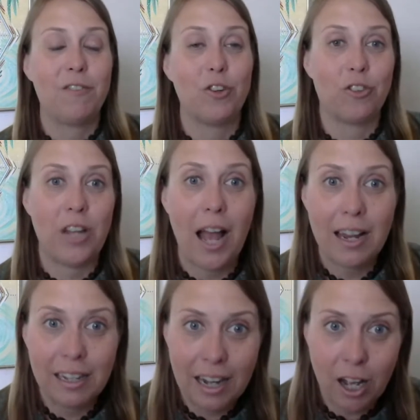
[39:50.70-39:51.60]
There's
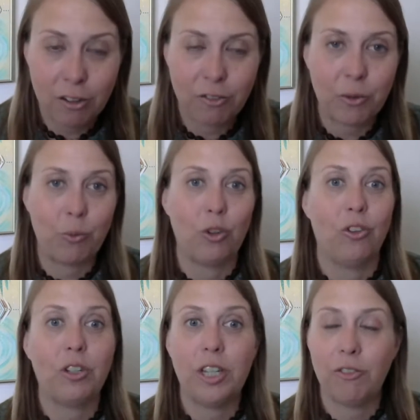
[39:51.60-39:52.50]
not enough, and we're
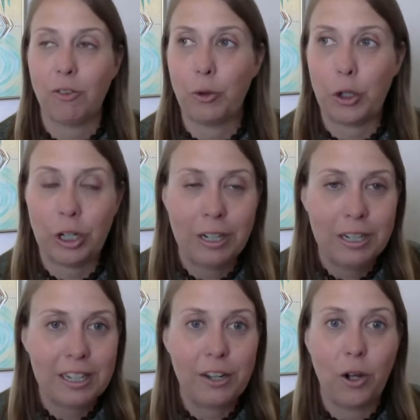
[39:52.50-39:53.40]
looking for,
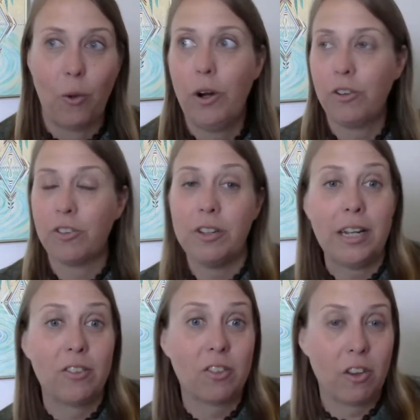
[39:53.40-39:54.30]
where's the
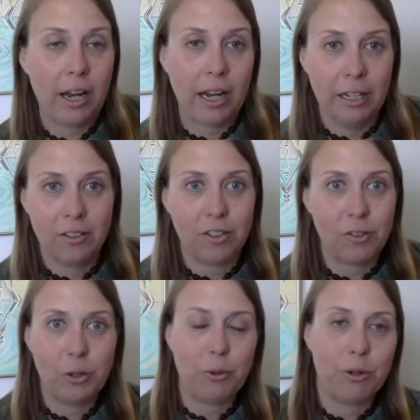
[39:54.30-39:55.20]
next client
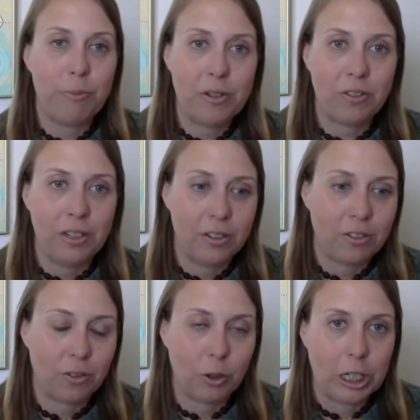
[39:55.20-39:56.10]
if you own a
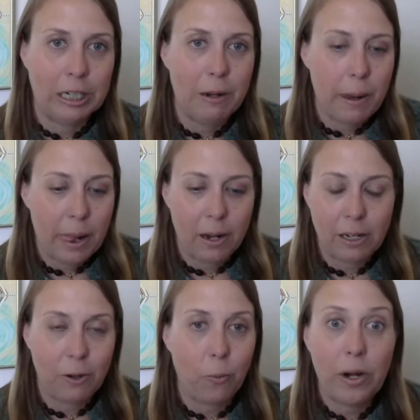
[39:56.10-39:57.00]
business, or,
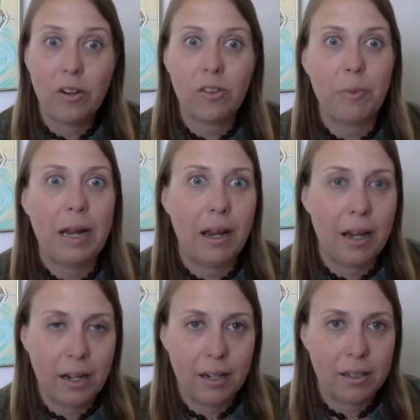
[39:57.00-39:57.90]
where's
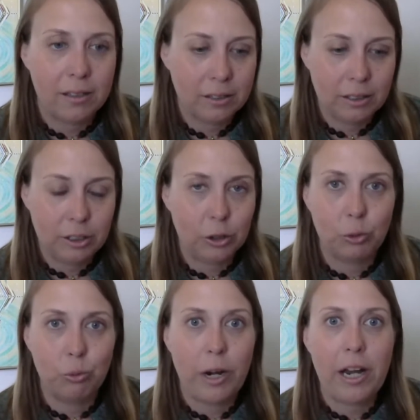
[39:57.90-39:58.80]
my,
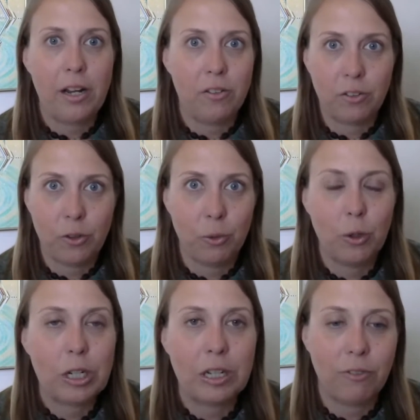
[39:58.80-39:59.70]
raise if you're
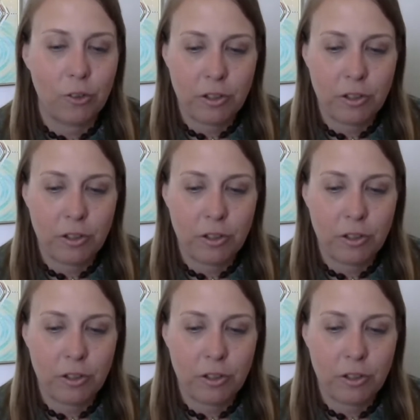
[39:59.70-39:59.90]
working for